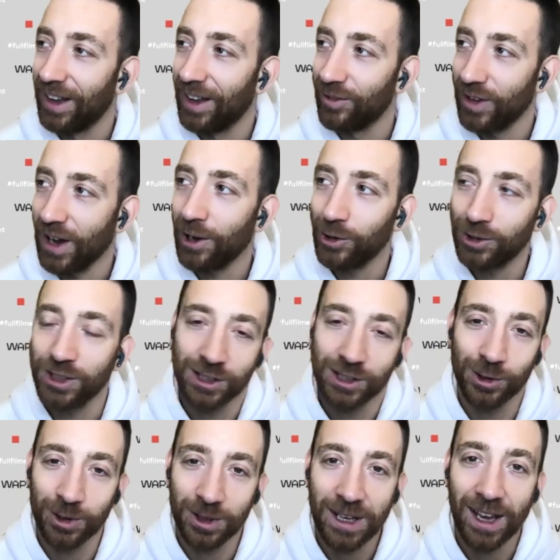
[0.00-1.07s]
values is
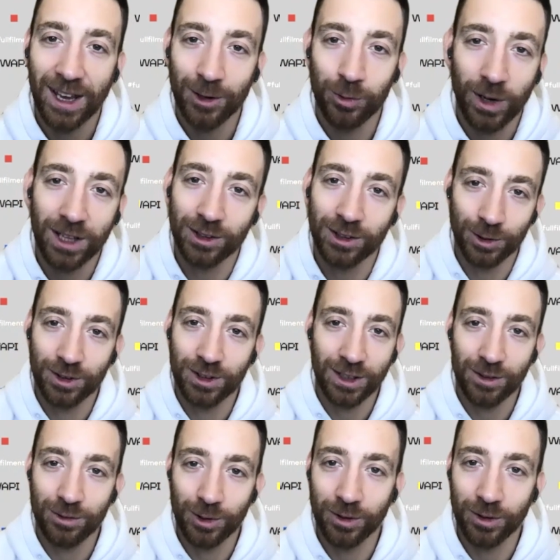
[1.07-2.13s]
okay, 1, 2,
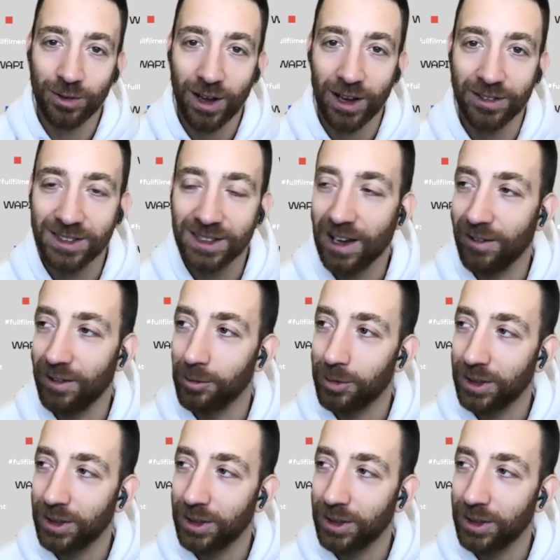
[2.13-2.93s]
3, 4, 5, 7.